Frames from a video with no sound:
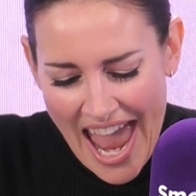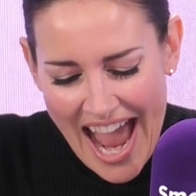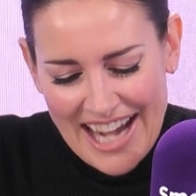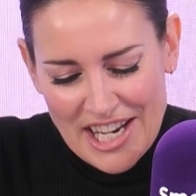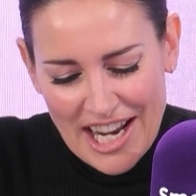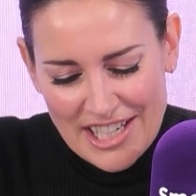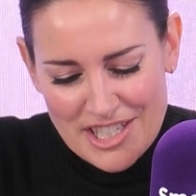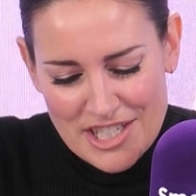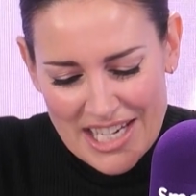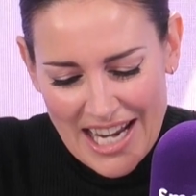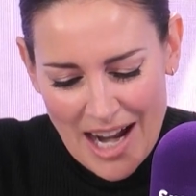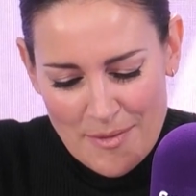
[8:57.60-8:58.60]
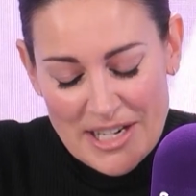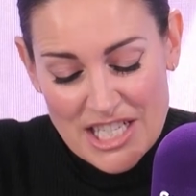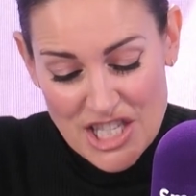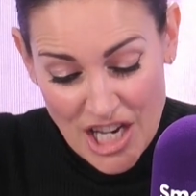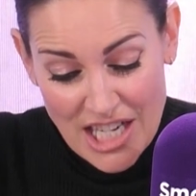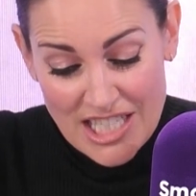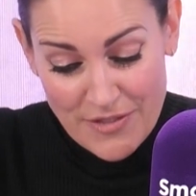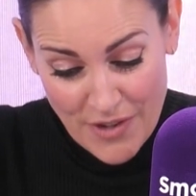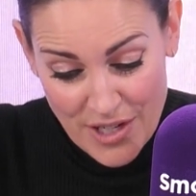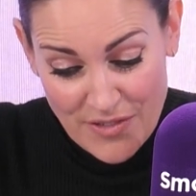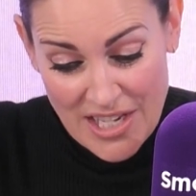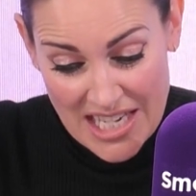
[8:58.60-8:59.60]
And I mean, it's
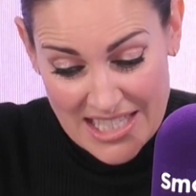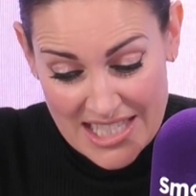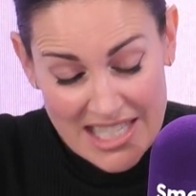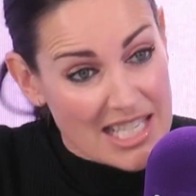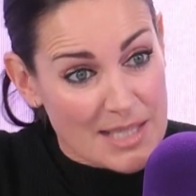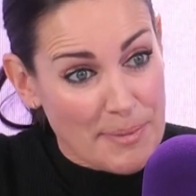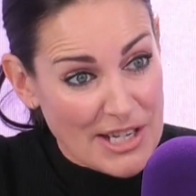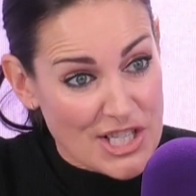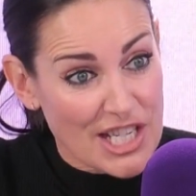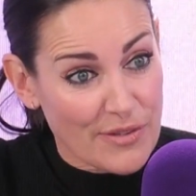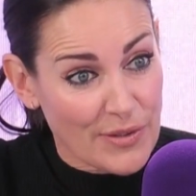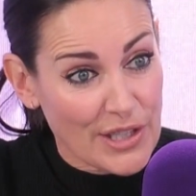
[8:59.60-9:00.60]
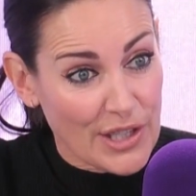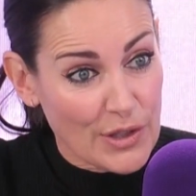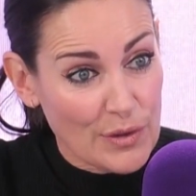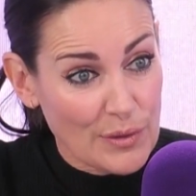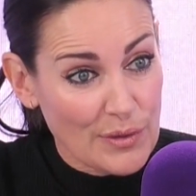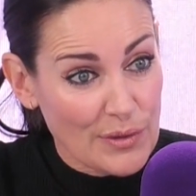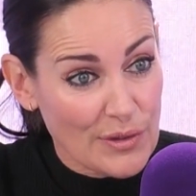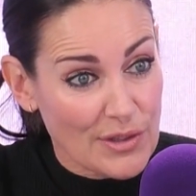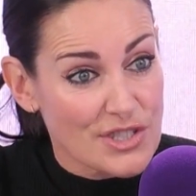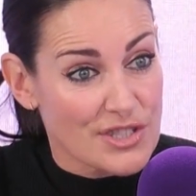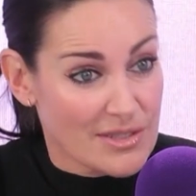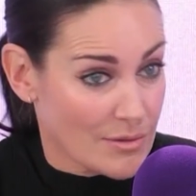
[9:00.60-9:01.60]
35 years since, especially for you,
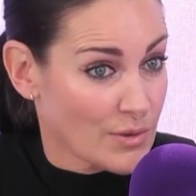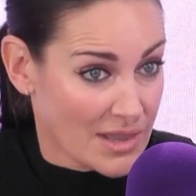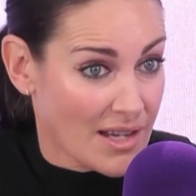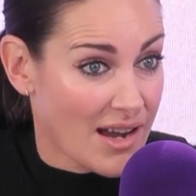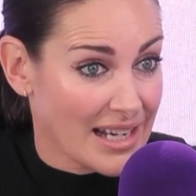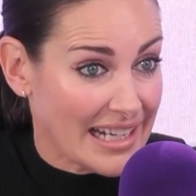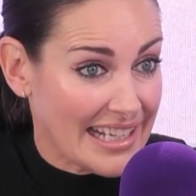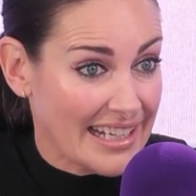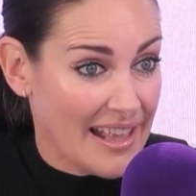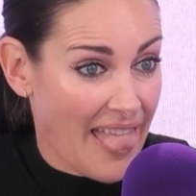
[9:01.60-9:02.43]
with Kylie.